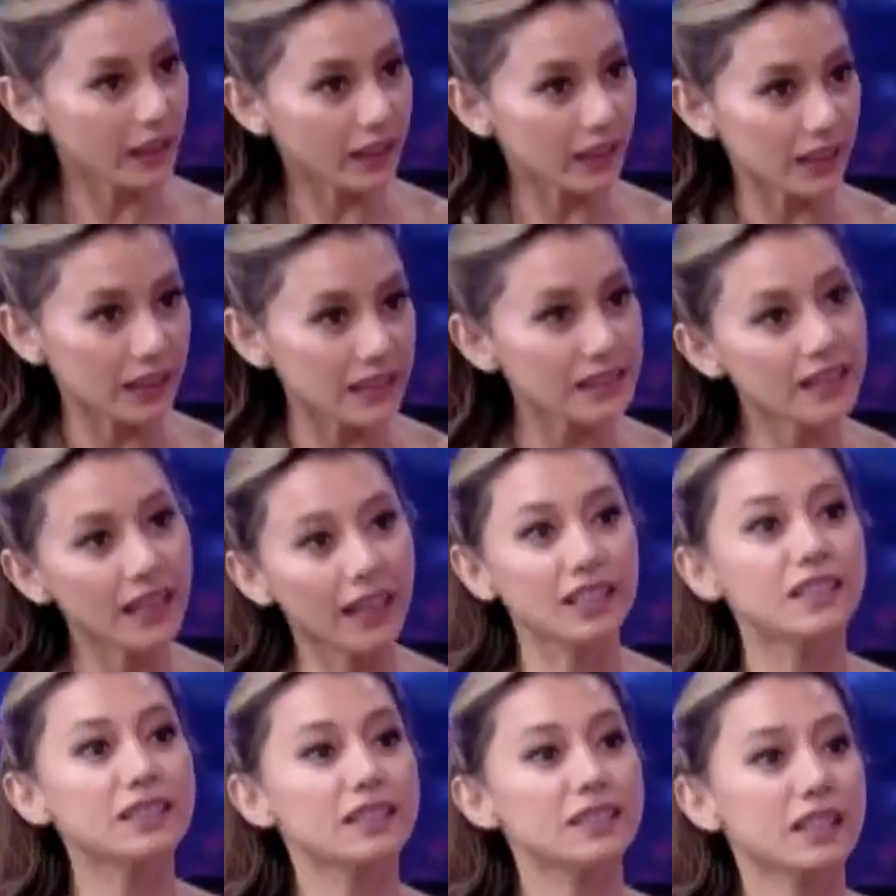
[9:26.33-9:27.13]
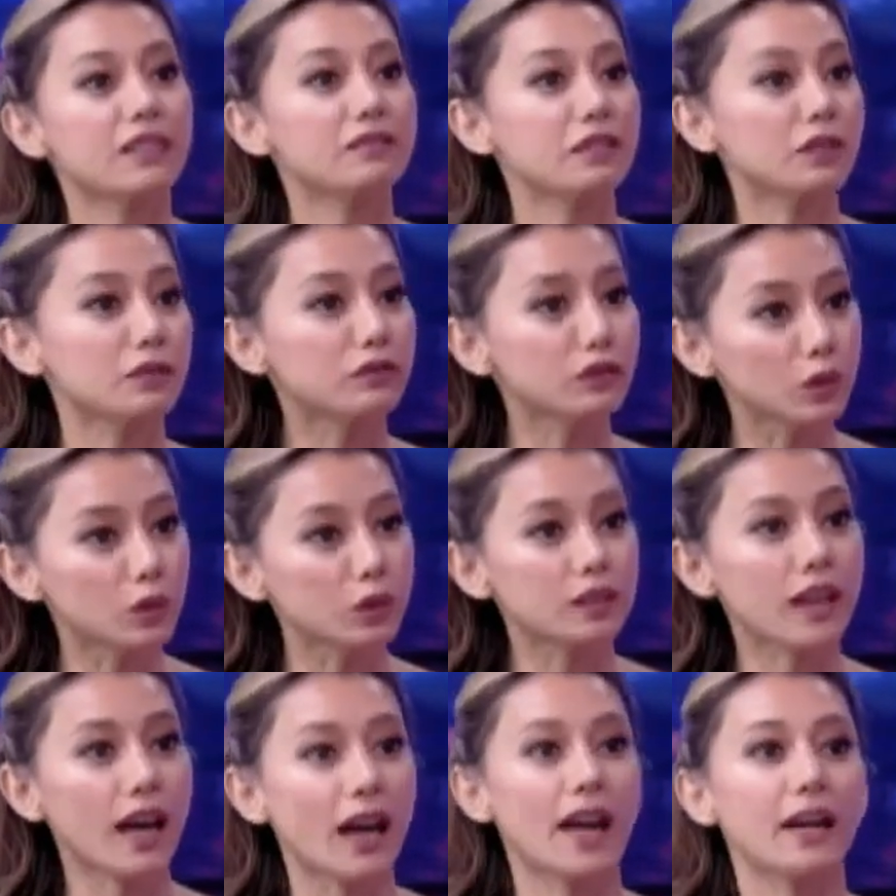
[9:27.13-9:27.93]
intensive and
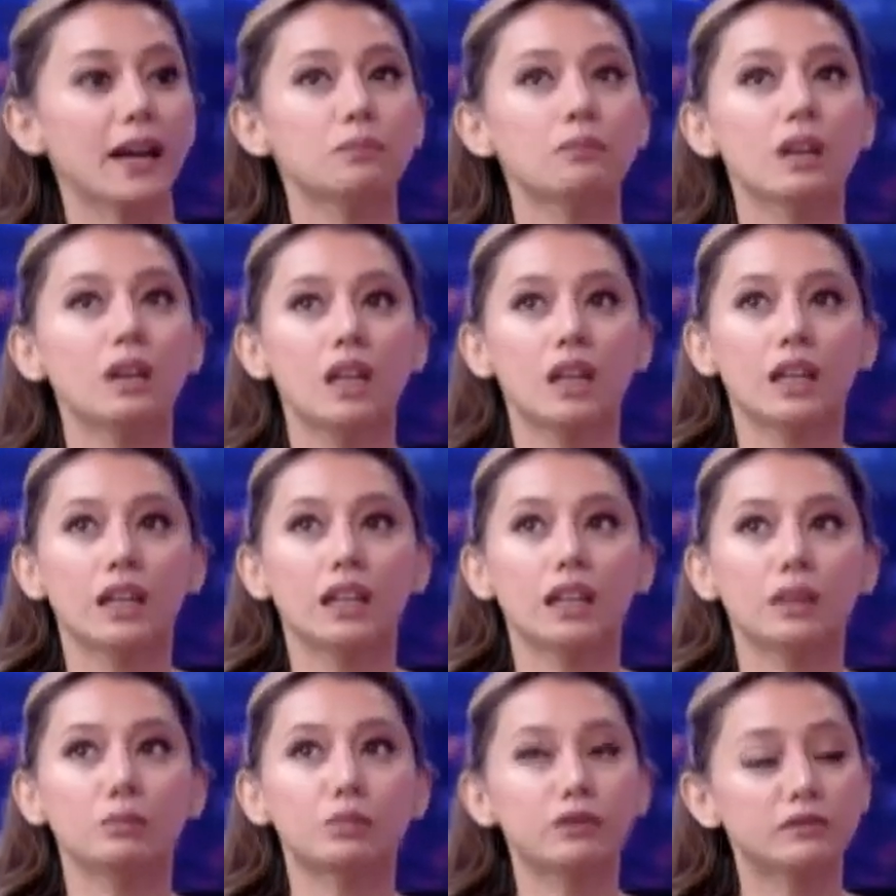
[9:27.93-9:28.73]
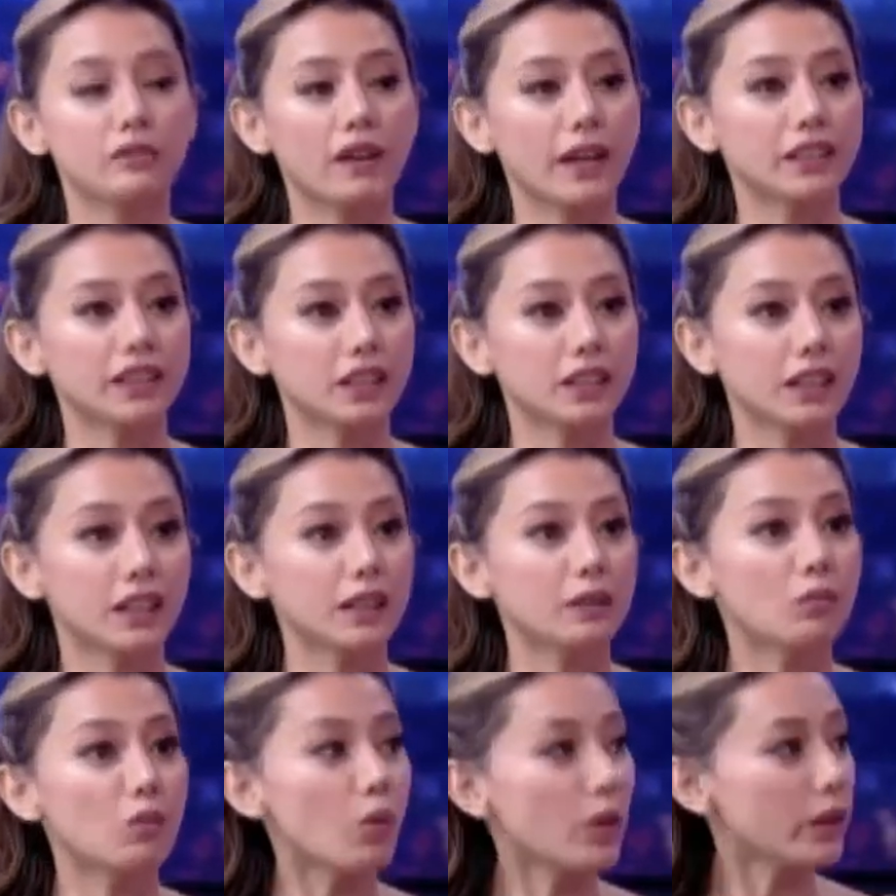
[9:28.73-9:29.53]
full-time in providing
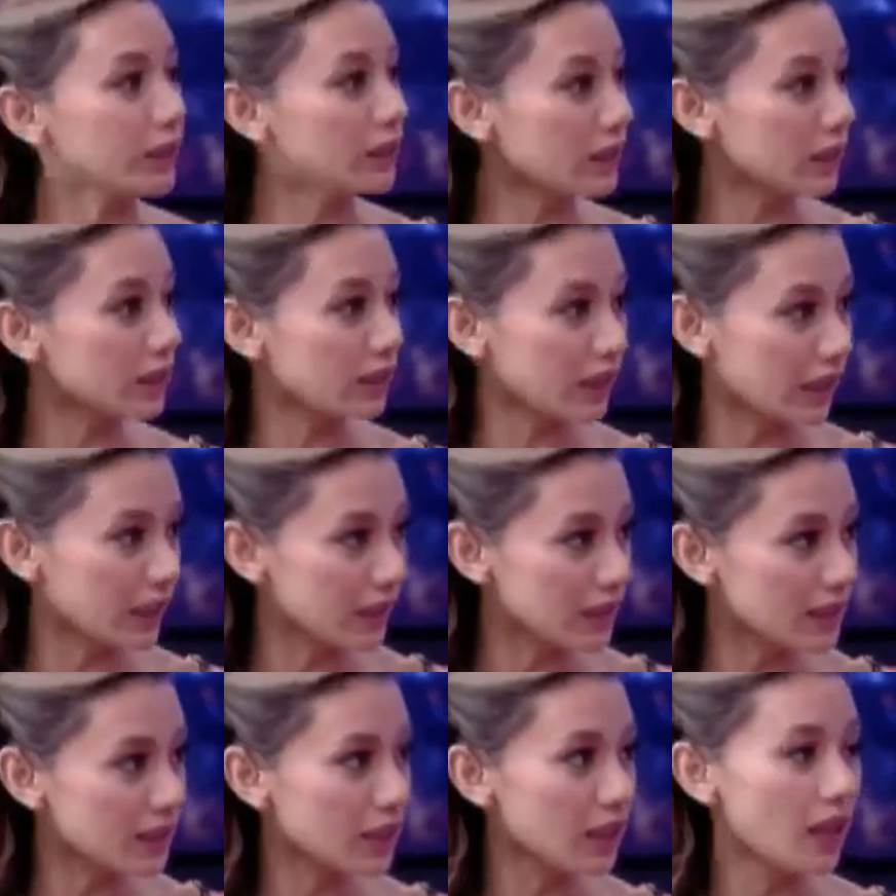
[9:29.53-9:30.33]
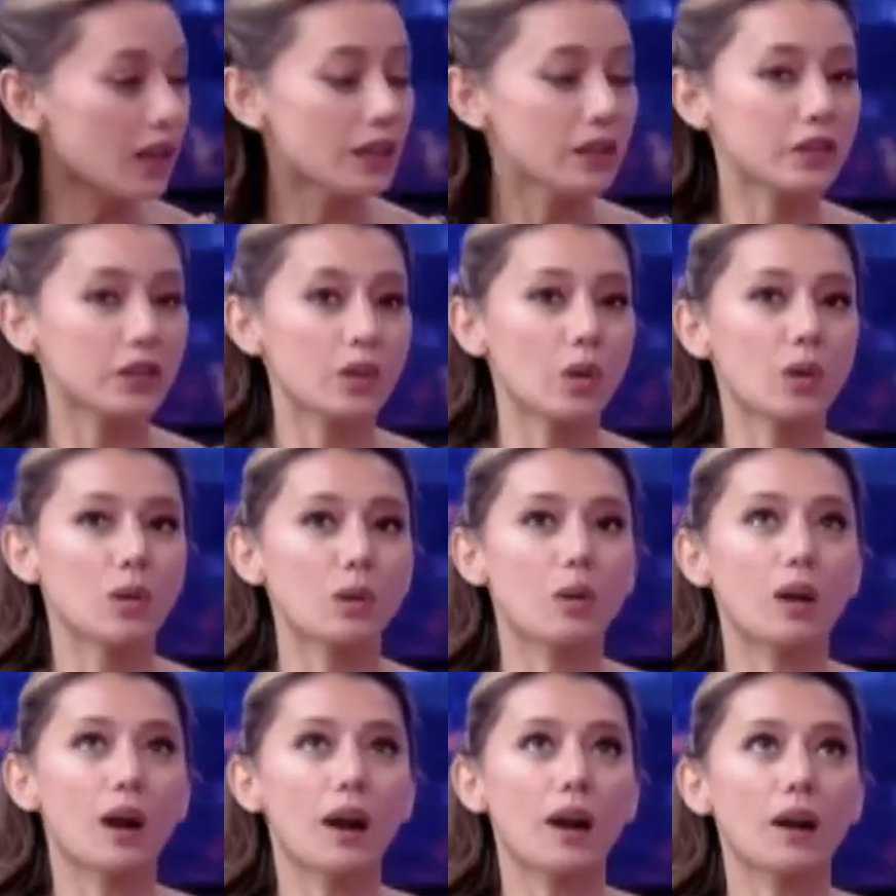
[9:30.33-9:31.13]
him what he needs.
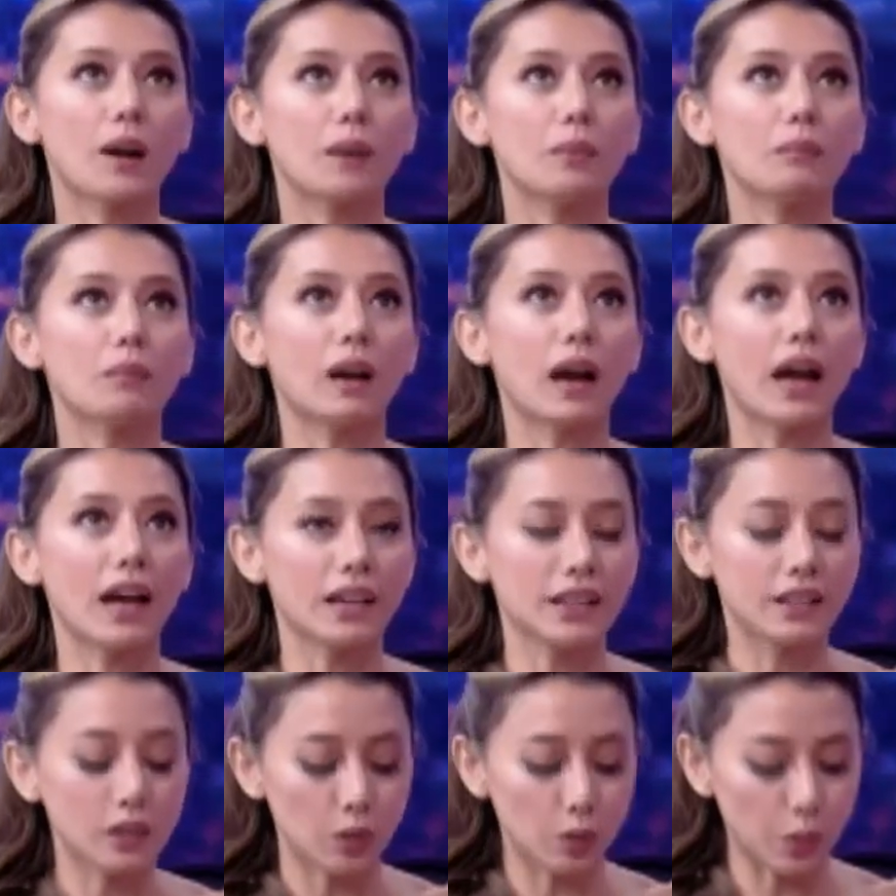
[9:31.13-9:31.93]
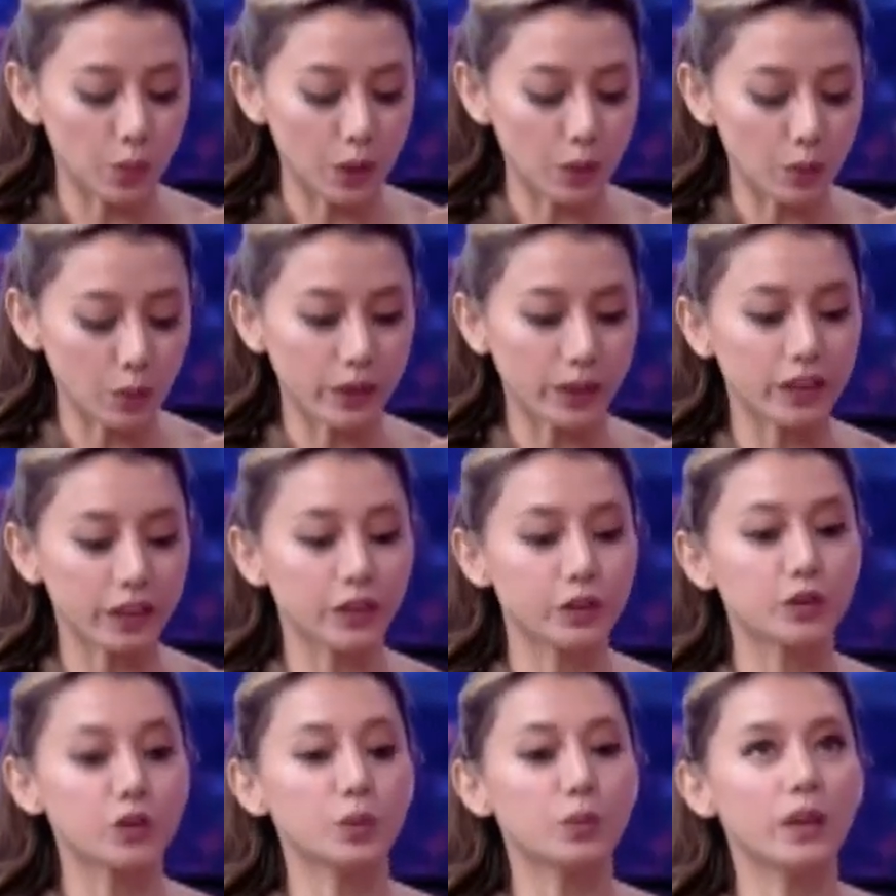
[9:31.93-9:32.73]
So as we were
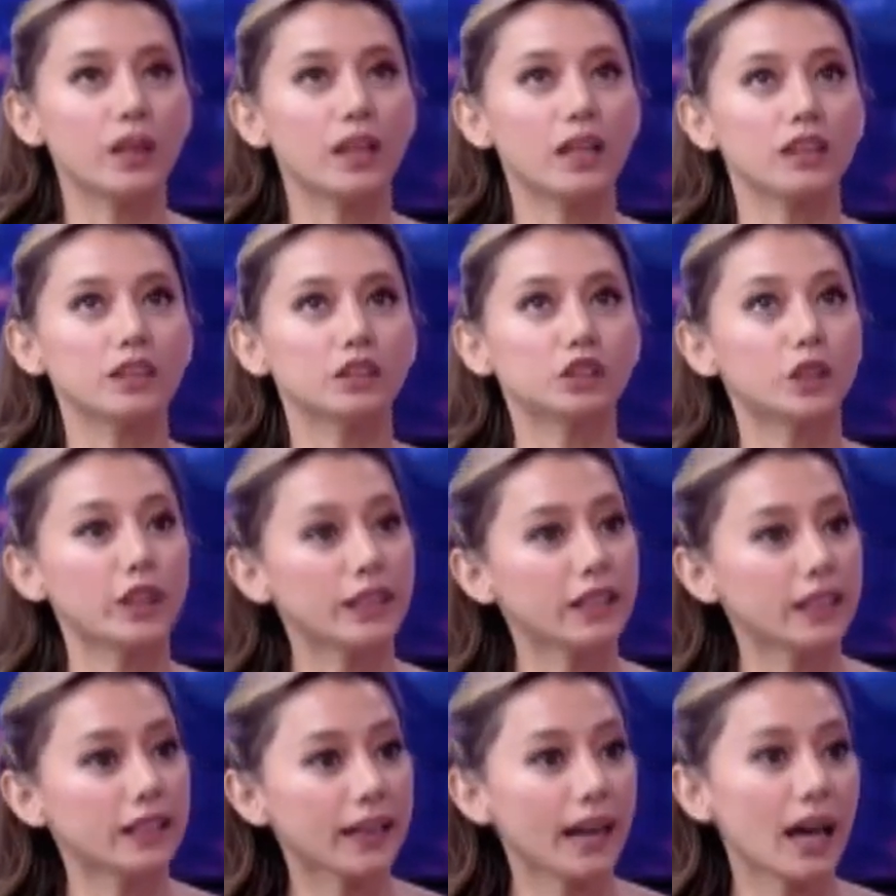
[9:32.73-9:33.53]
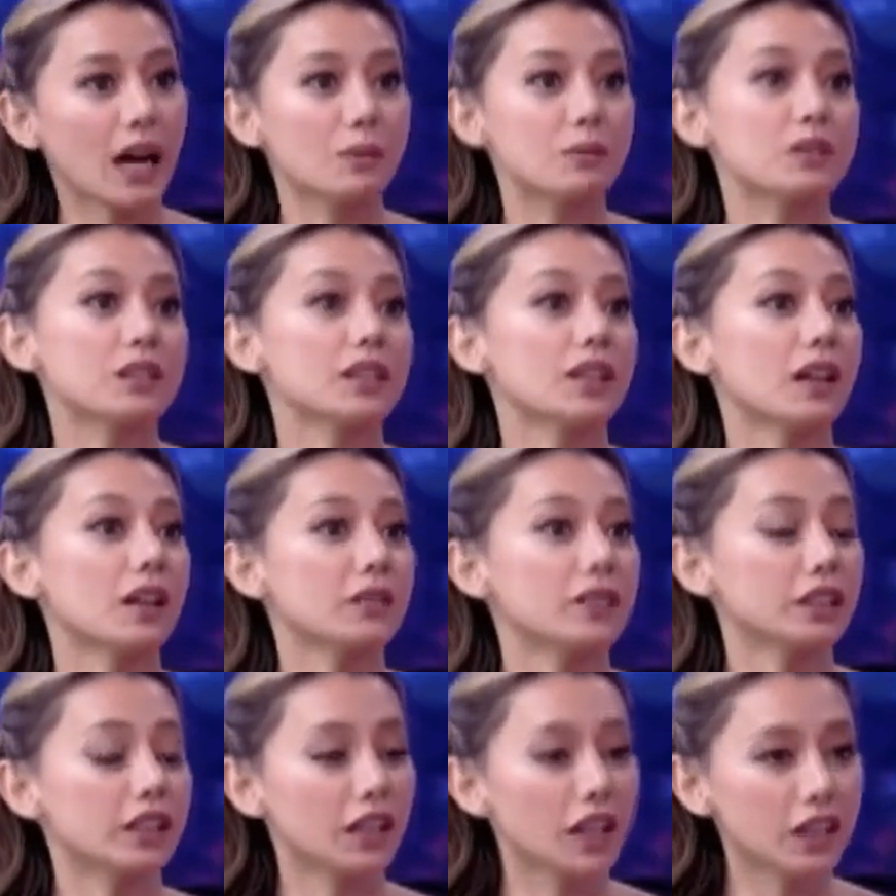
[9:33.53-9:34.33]
doing training camps in
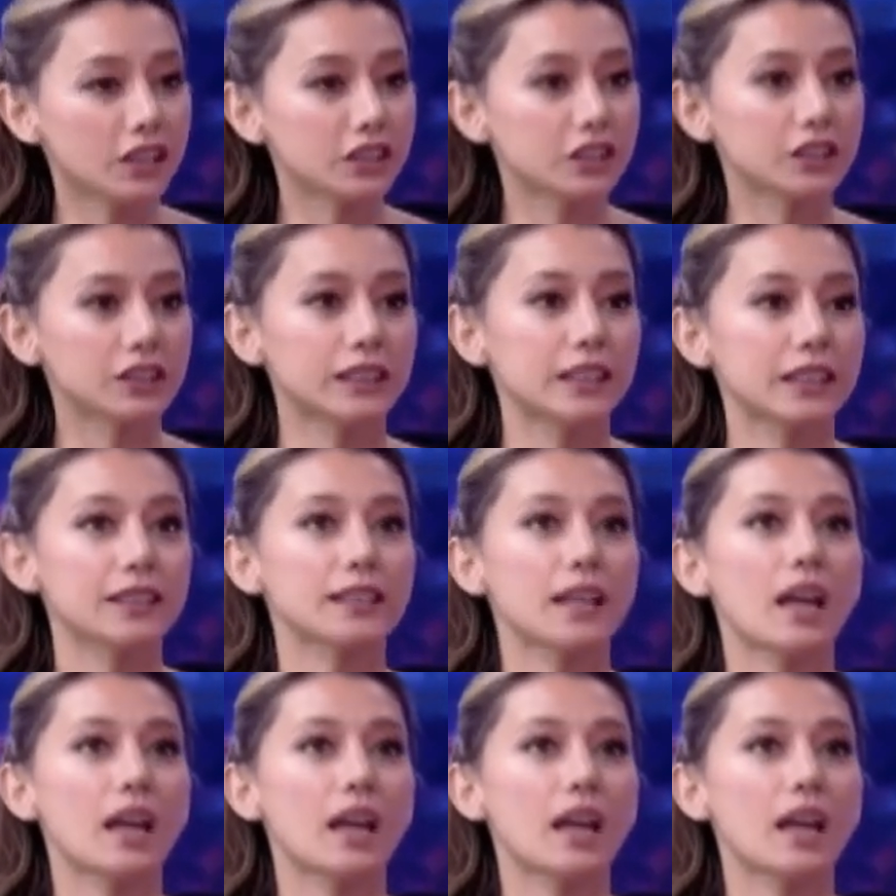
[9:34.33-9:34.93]
other countries,